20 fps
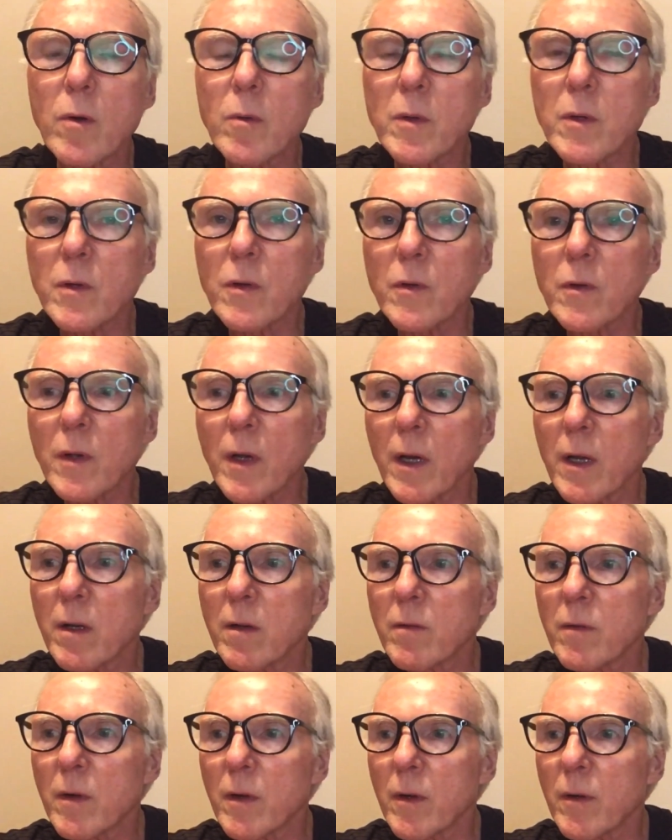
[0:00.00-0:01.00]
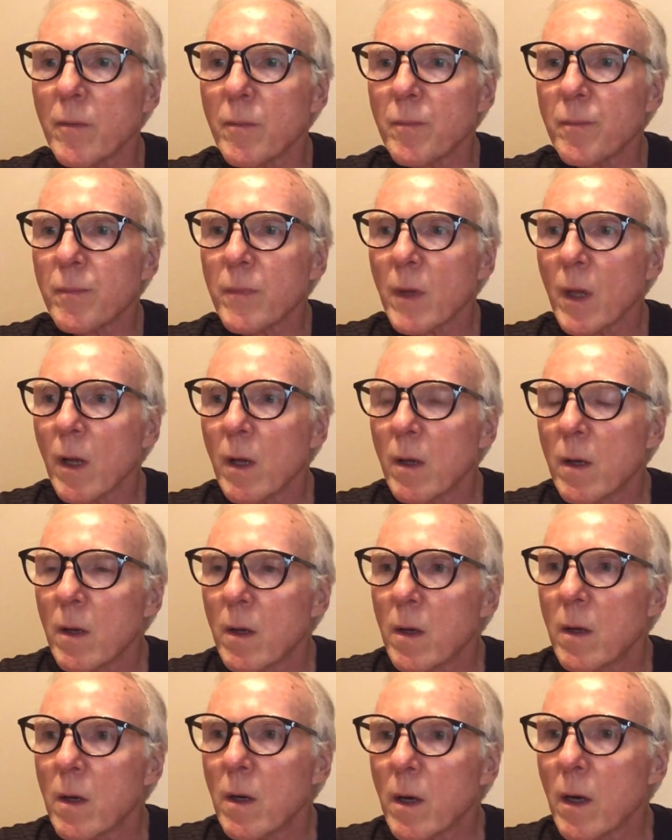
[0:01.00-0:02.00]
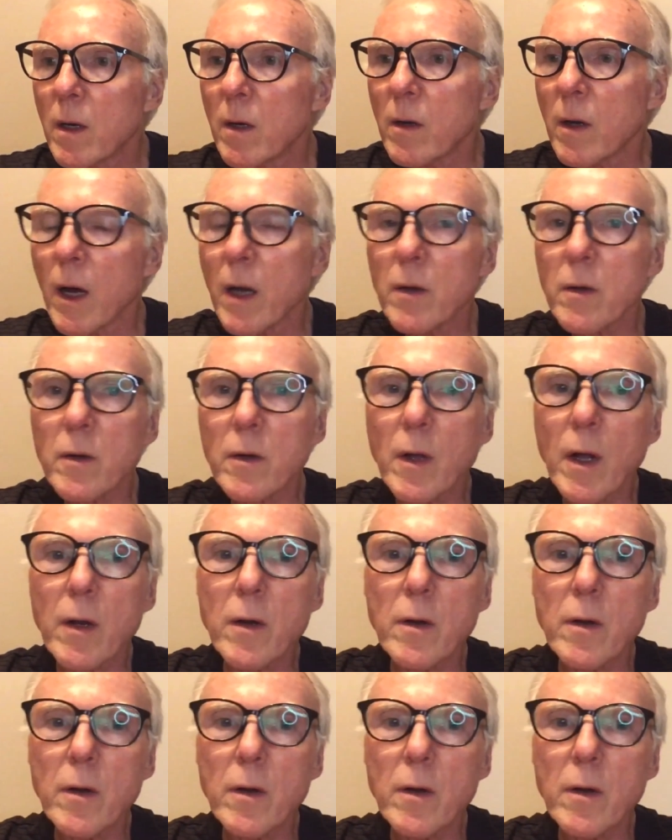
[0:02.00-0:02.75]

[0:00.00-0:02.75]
which is a kind of a, I don't know how to